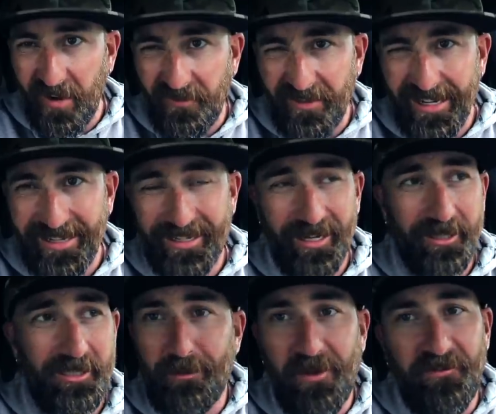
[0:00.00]
15
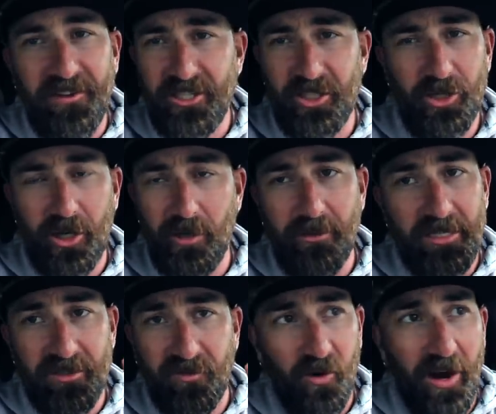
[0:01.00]
years. Been fishing
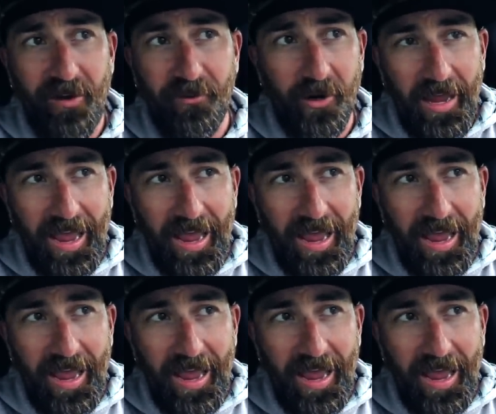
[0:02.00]
tournaments forever.